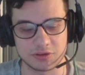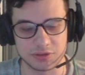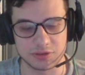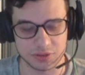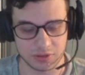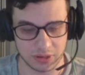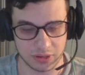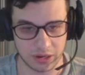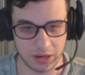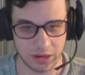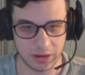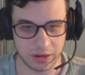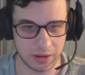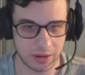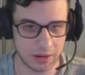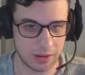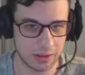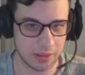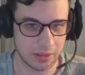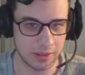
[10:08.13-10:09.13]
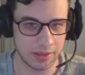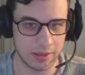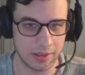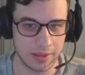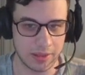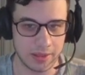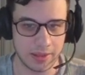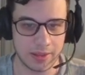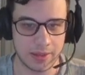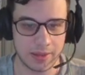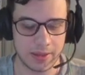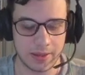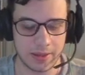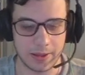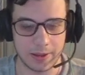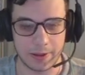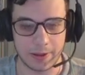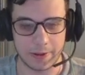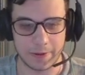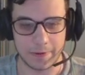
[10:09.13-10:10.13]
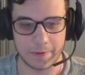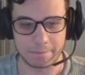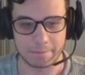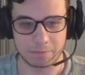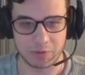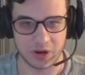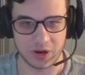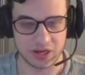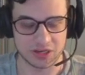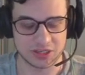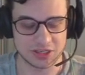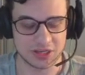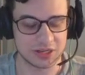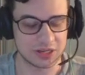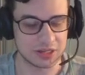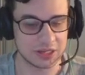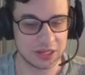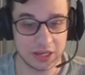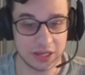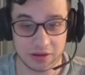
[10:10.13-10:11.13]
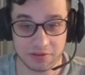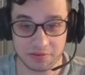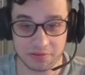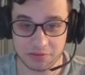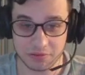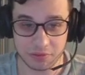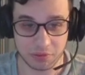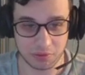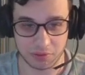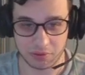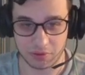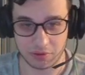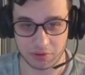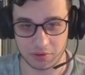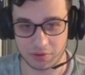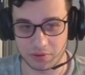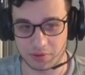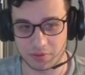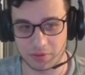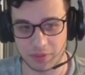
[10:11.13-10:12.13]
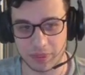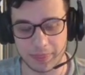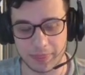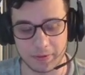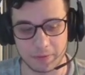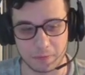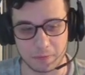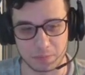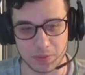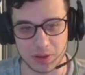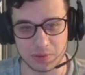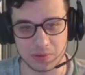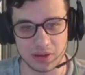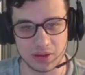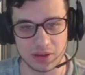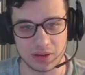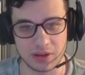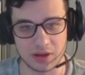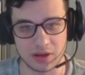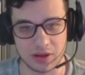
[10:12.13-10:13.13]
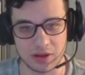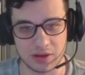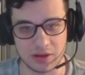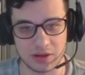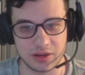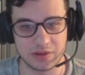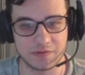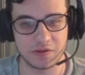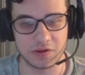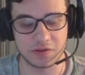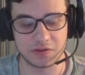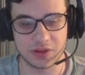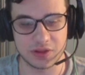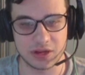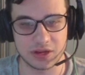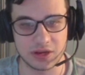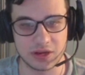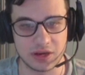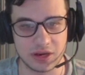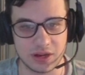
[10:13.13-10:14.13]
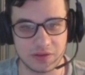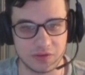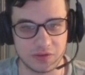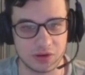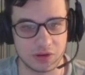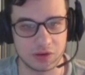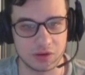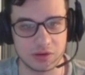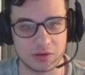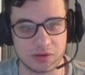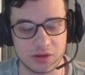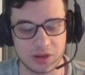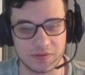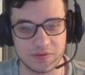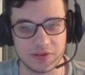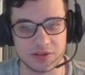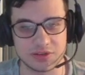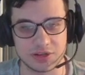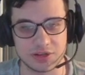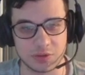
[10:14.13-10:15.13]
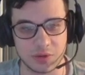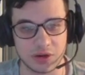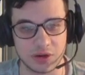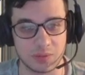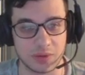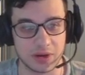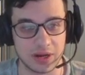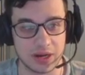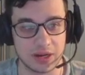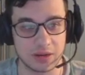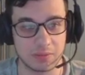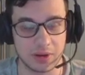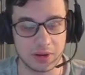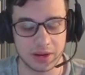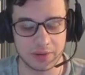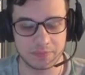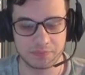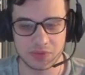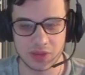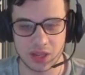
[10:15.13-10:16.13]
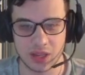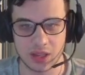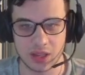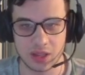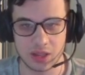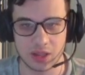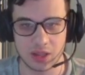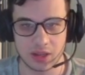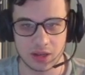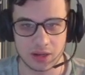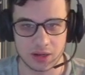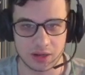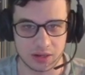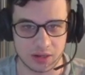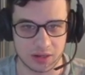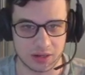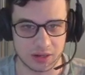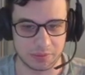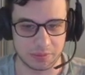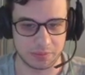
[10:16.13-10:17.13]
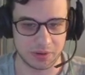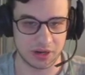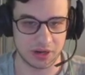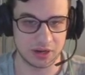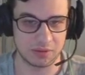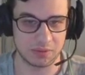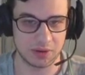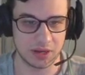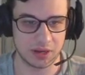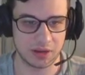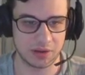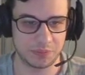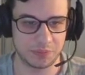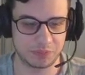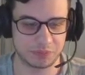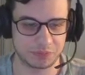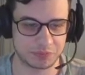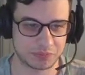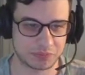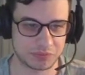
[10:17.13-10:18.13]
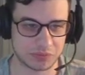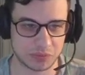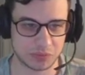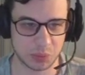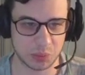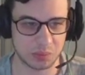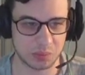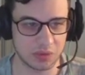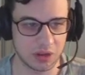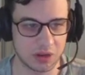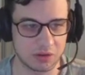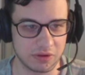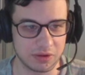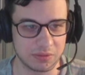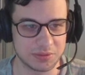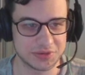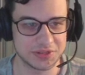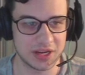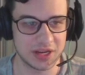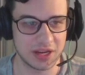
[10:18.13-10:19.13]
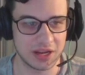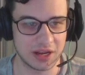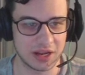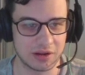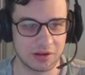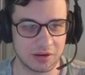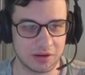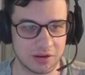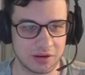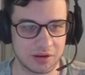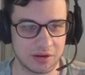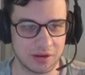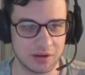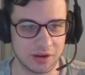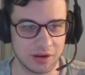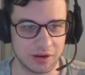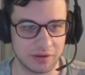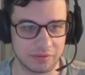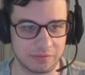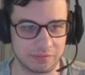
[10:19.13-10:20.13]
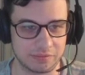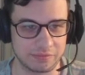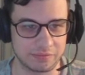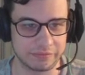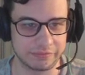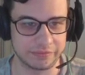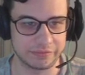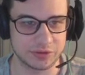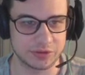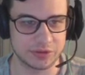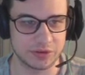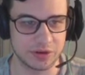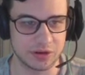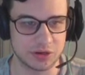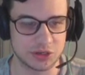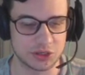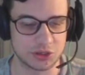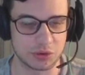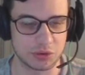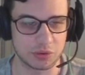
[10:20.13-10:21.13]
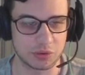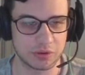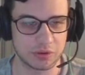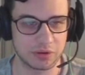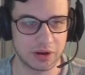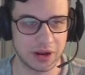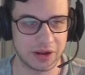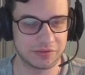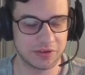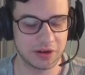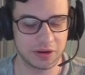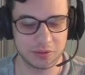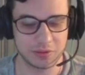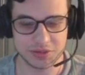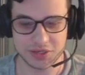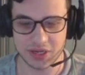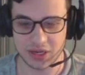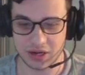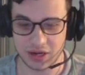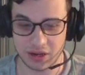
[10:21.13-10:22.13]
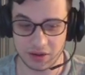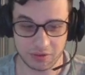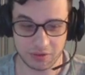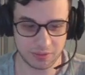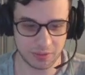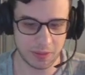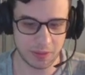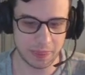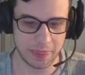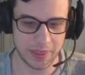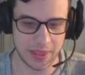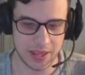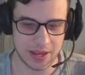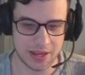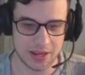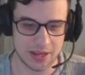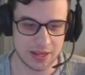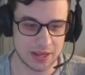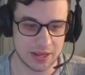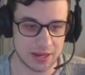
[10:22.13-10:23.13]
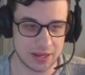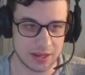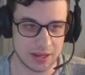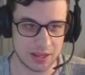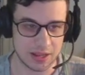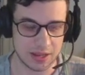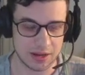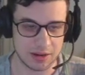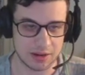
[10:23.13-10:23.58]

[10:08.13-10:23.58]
was going on, where he just had to leave, or maybe he felt that he didn't have a good, convincing way to win anyway. But anyway, the green was taken out in short order after I was taken out, and then